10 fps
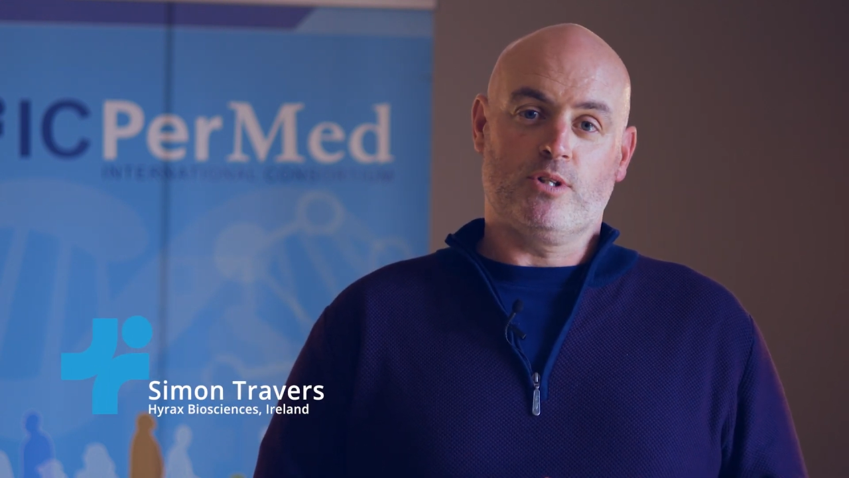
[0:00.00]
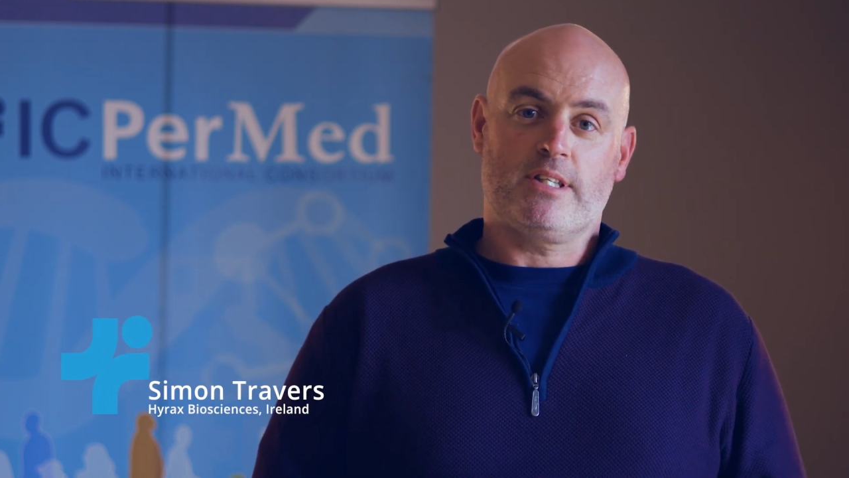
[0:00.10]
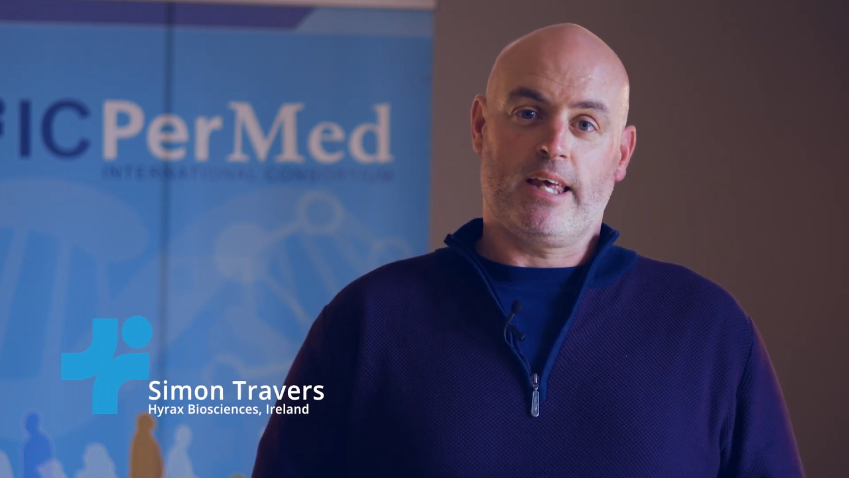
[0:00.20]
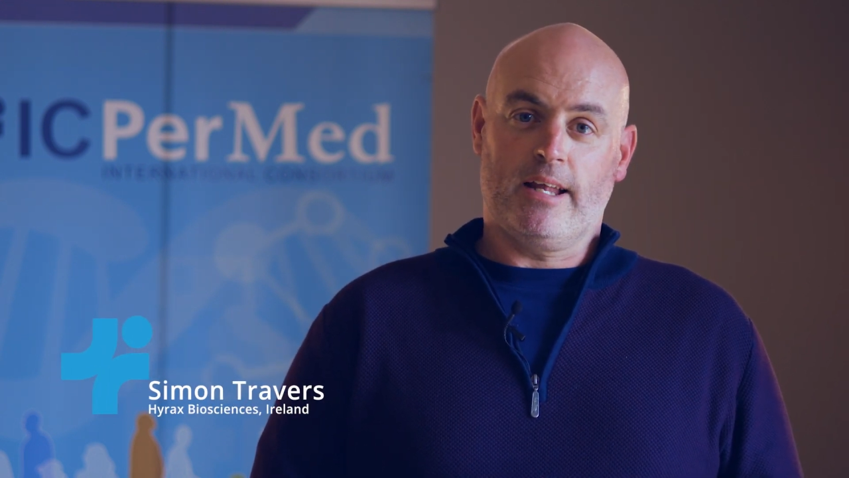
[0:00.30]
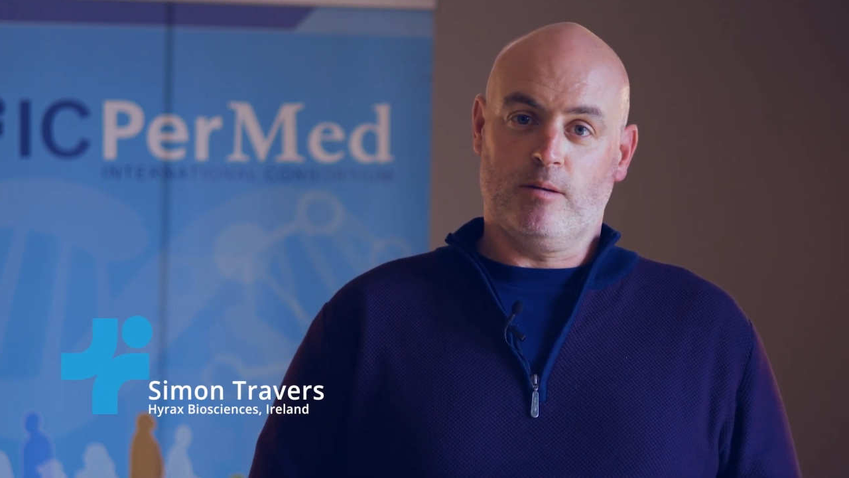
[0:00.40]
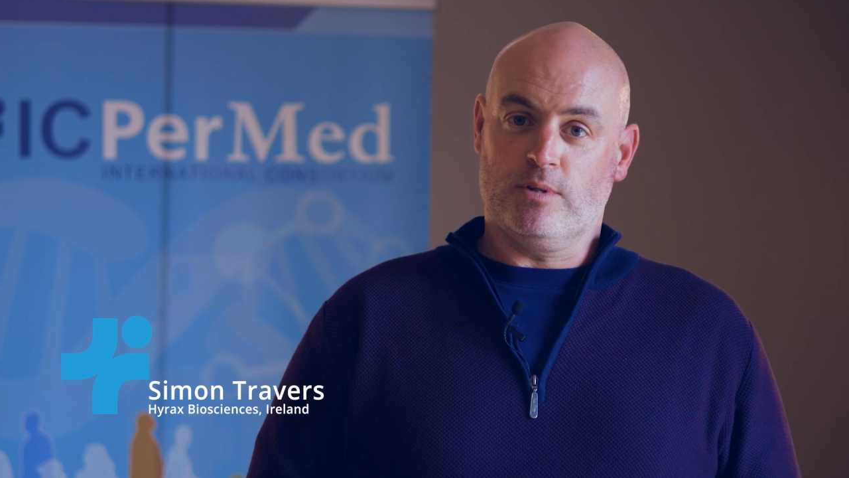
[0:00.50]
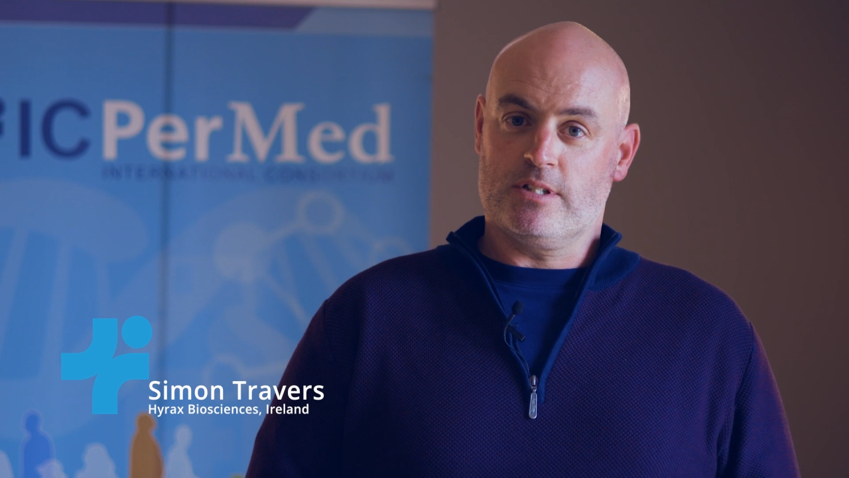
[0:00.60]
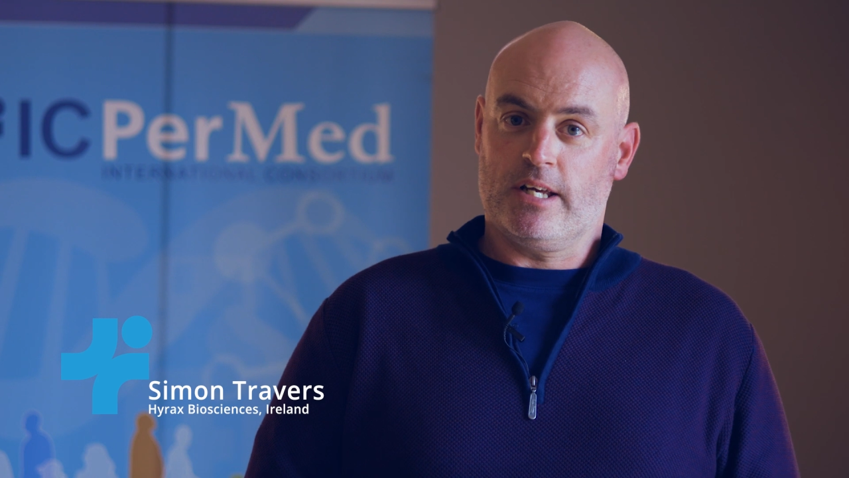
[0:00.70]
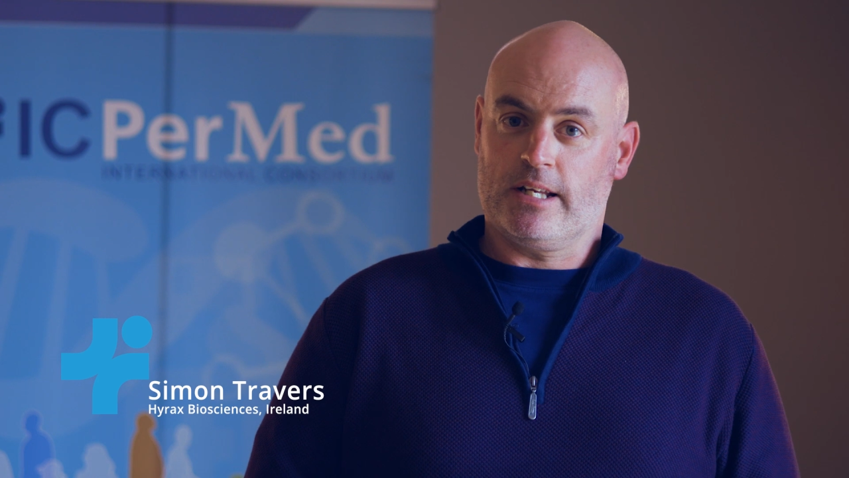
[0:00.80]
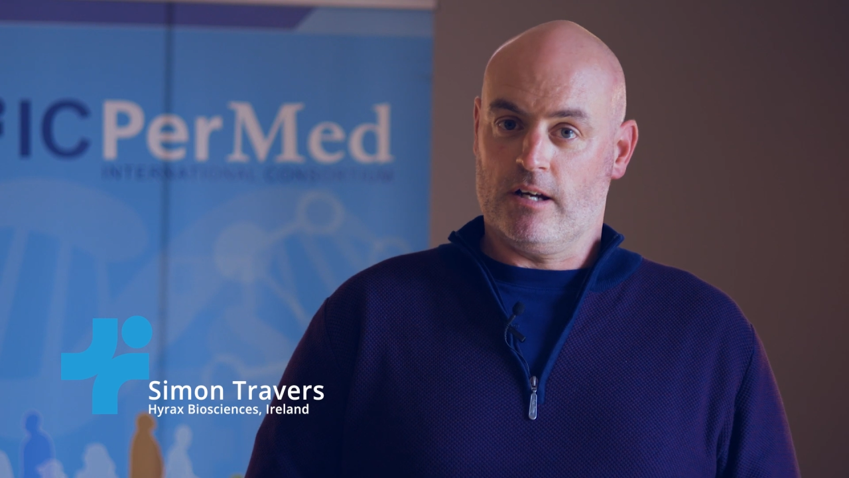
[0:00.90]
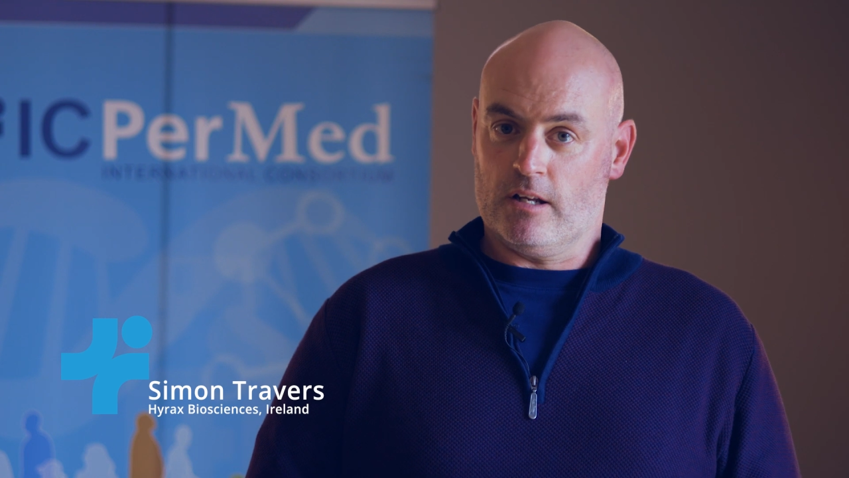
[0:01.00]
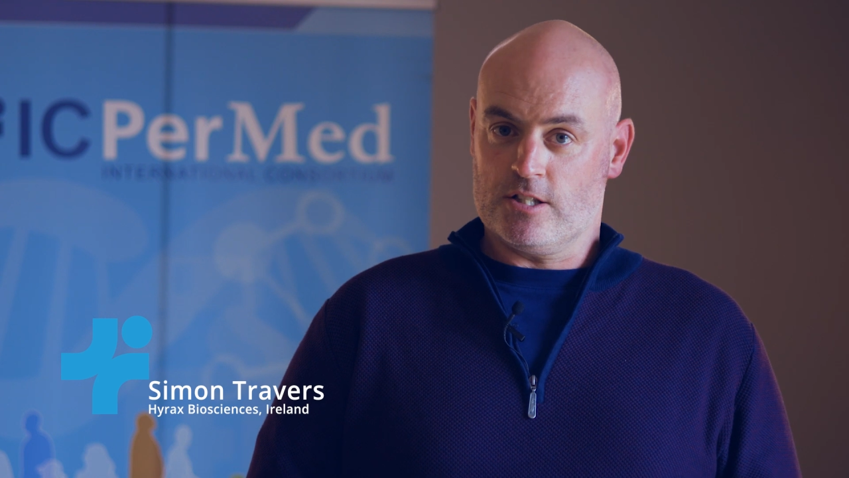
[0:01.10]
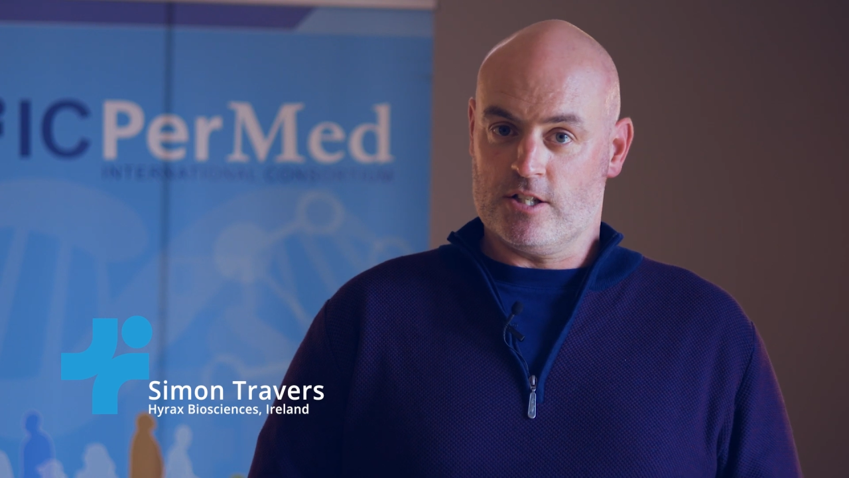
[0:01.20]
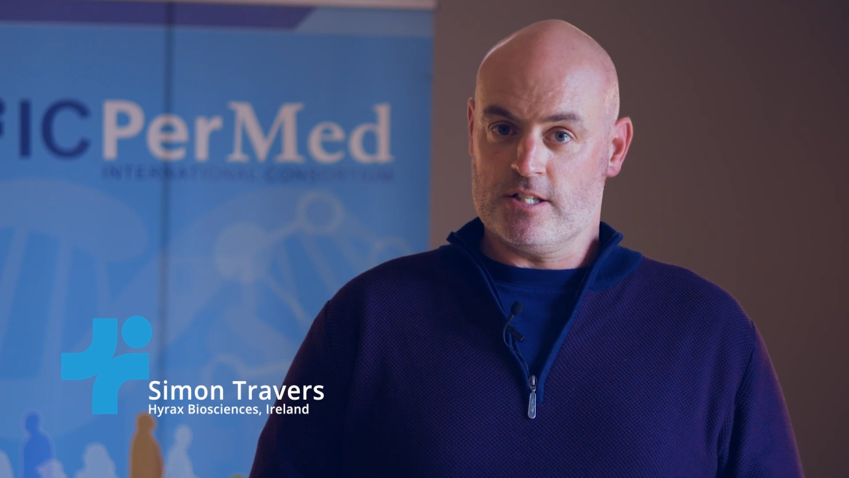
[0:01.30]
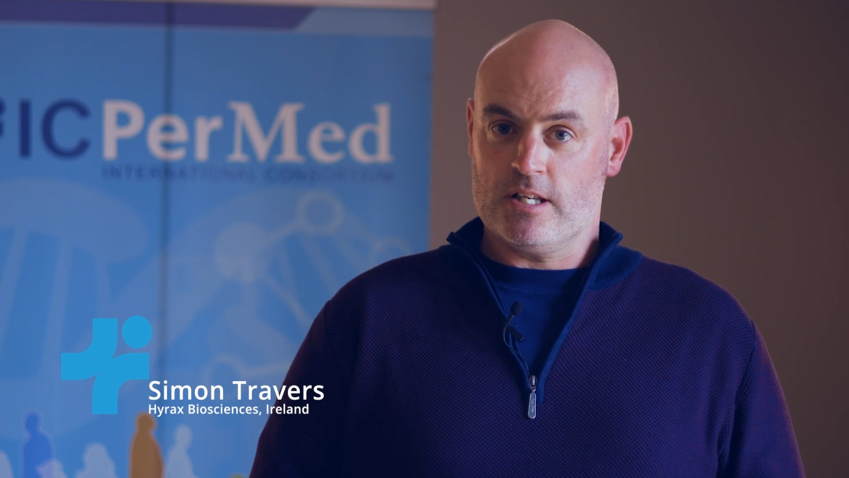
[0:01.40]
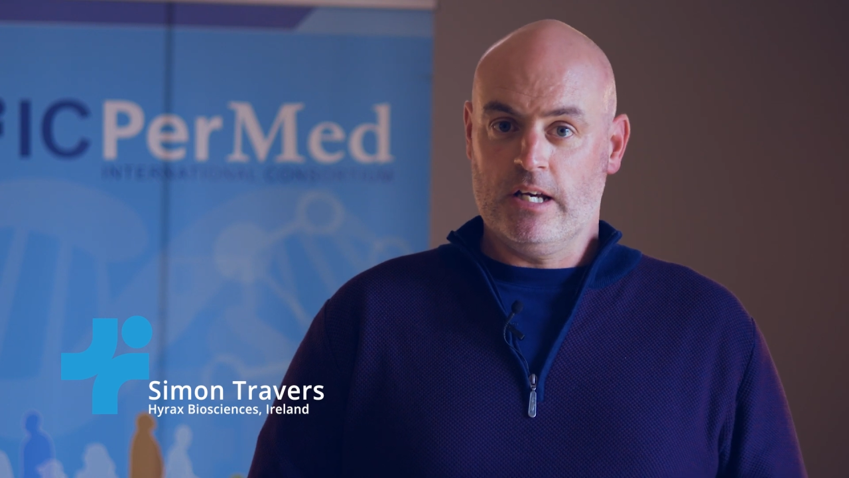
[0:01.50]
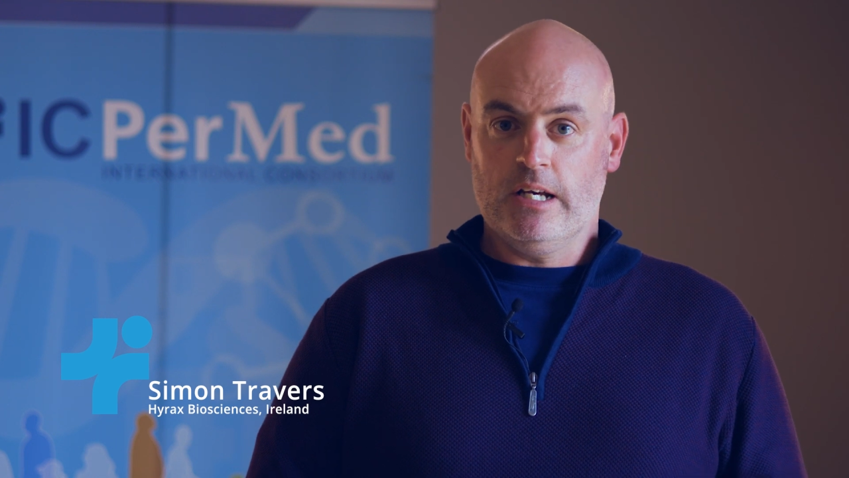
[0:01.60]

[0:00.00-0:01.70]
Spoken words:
scalable technologies.